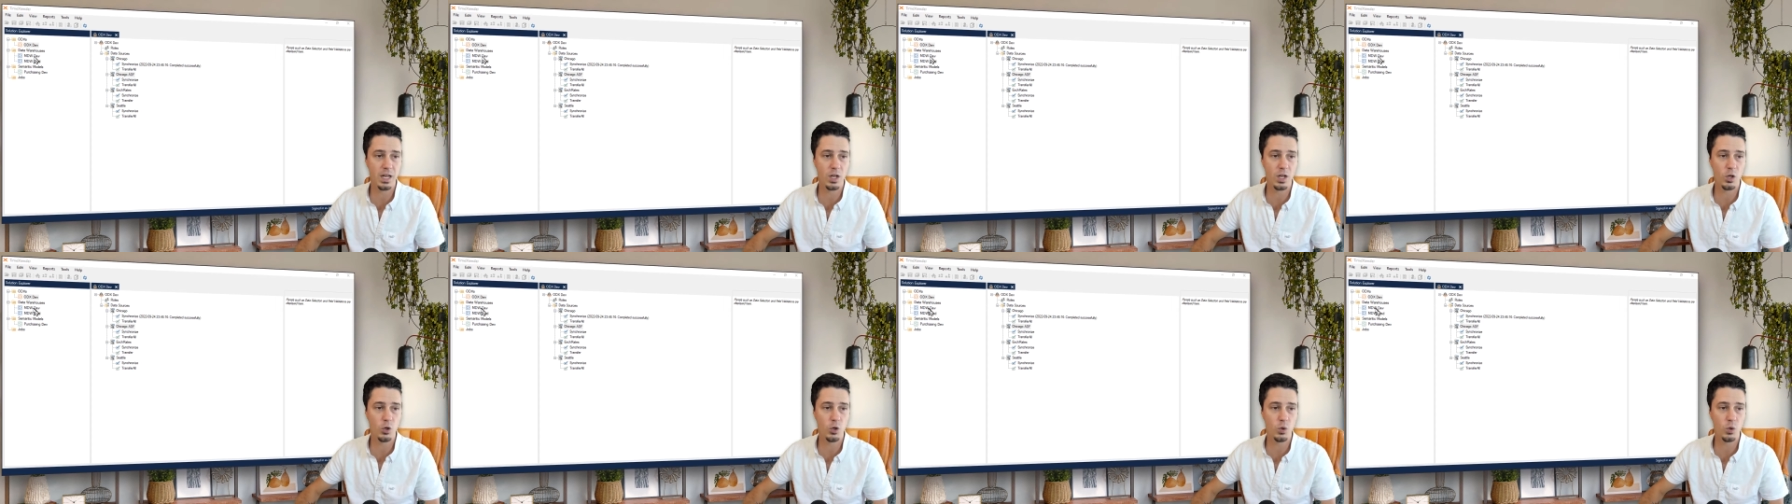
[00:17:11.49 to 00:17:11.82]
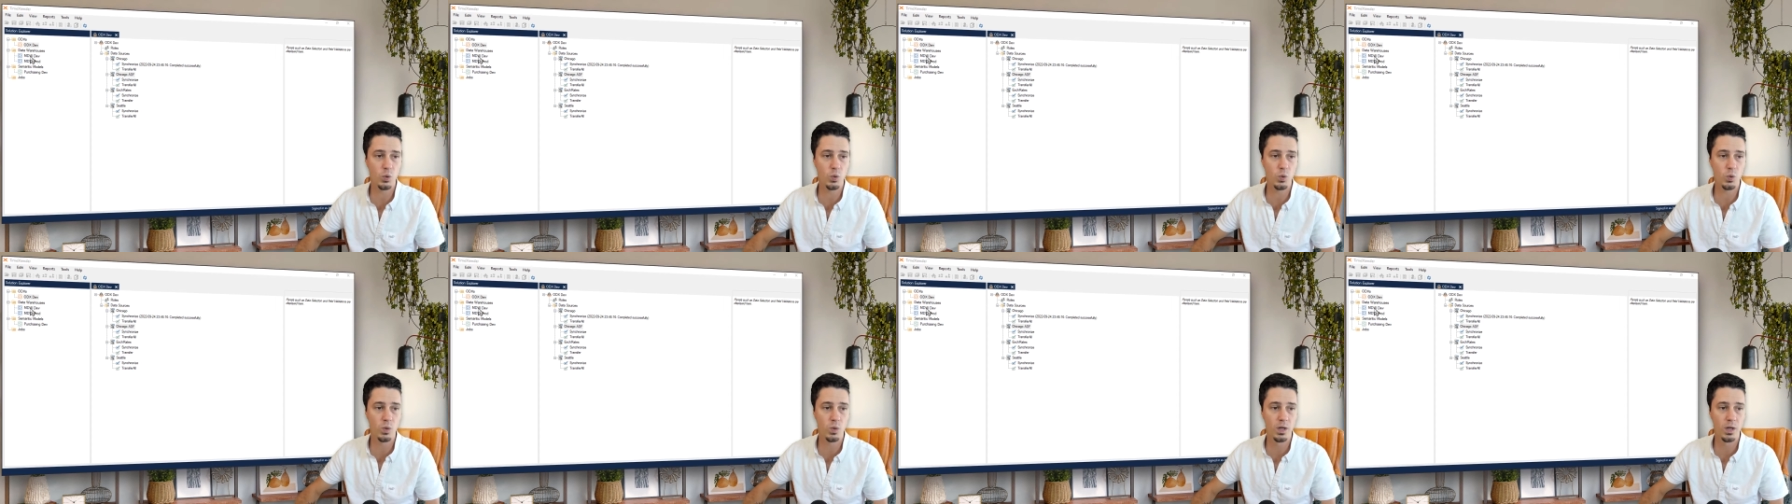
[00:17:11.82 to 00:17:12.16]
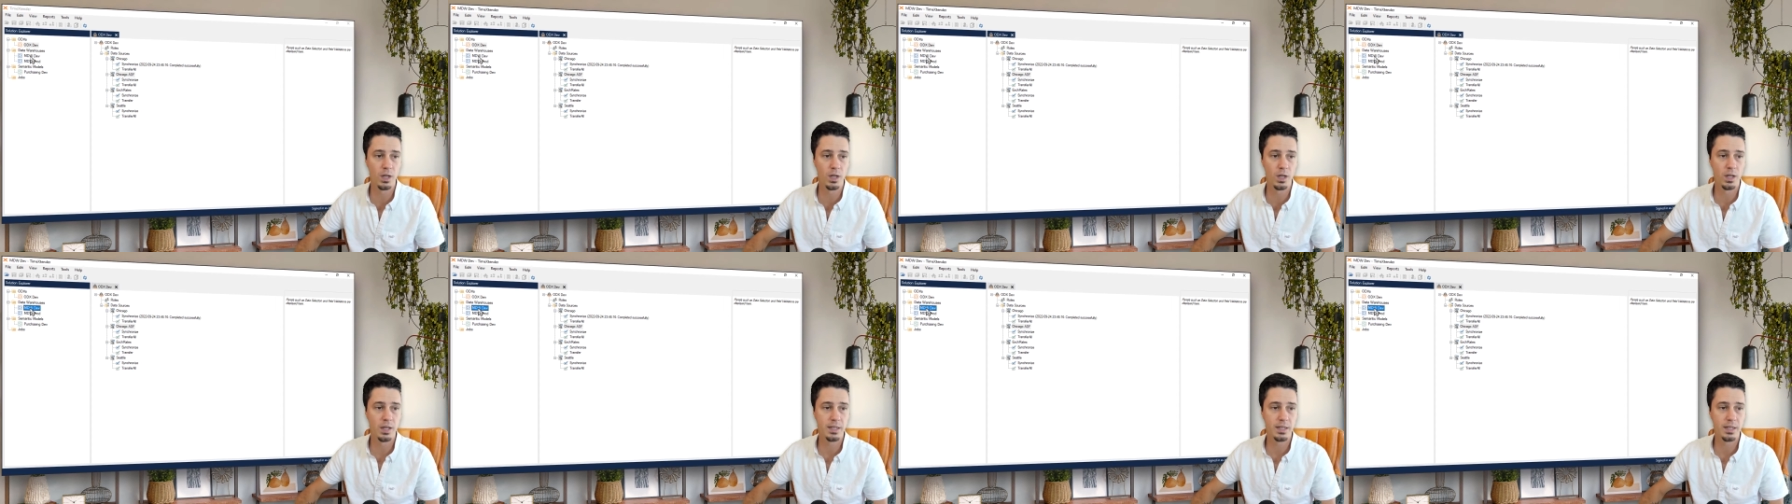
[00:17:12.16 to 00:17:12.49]
in a
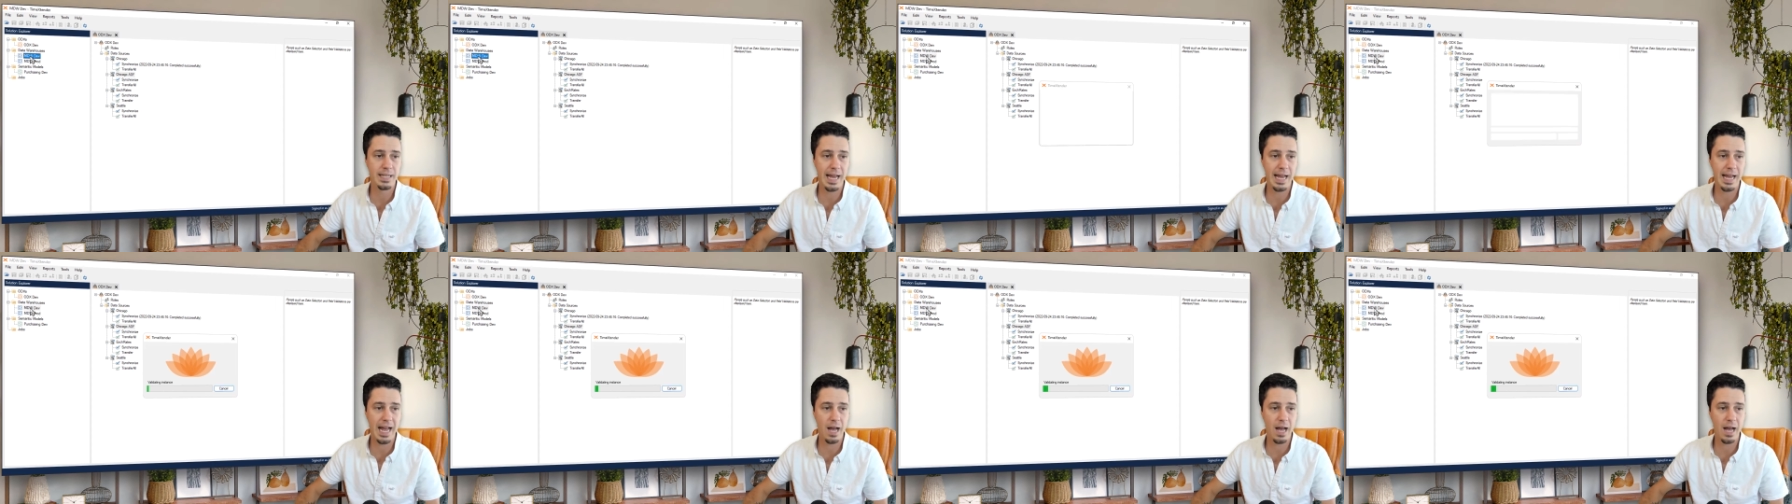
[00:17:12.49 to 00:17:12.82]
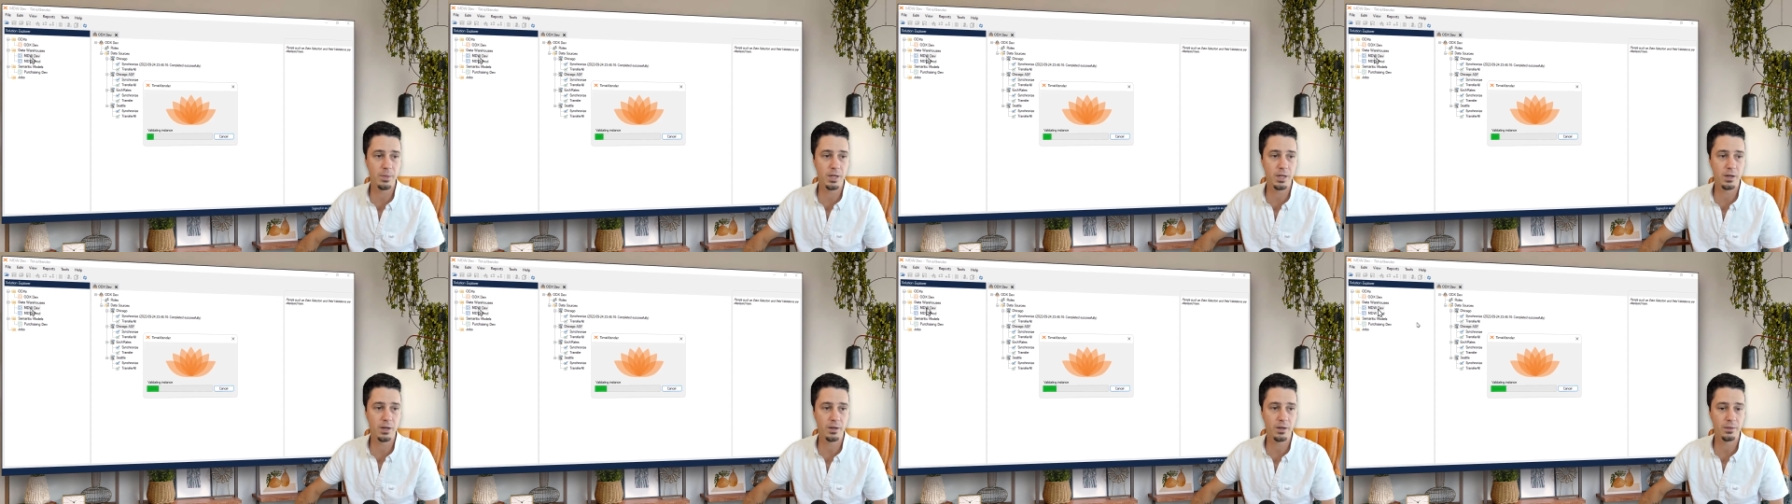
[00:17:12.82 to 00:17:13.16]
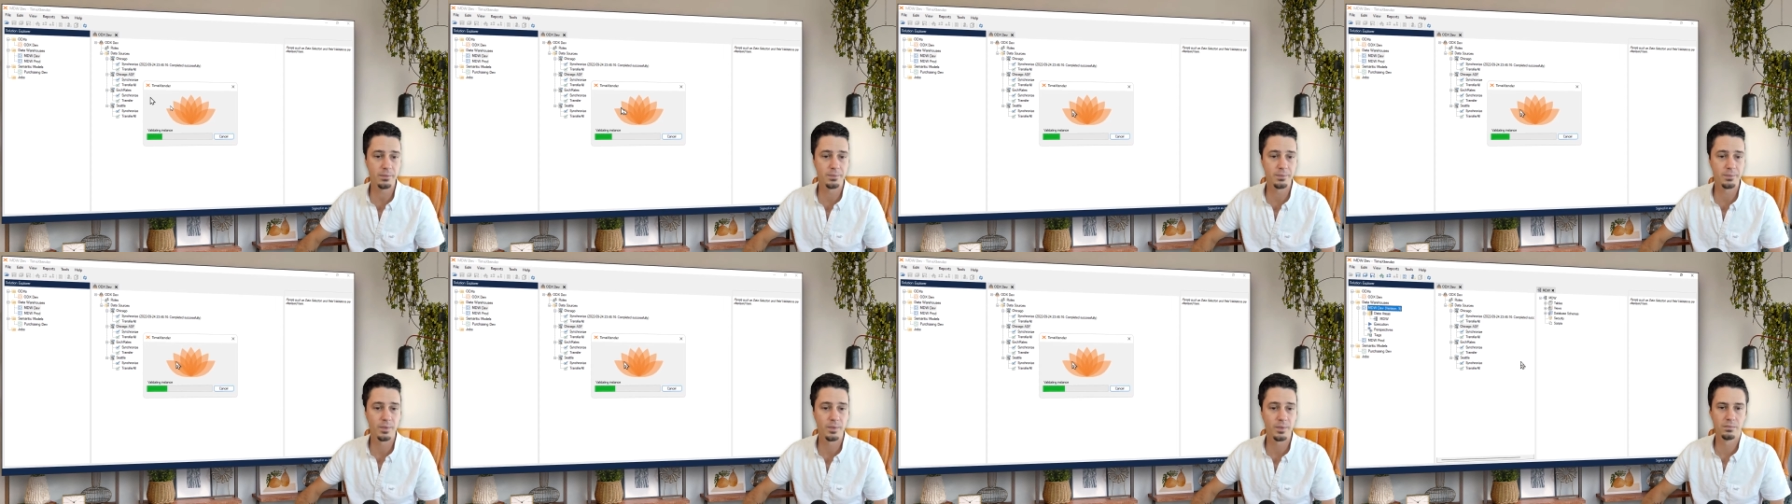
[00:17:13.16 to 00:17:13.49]
new tab here.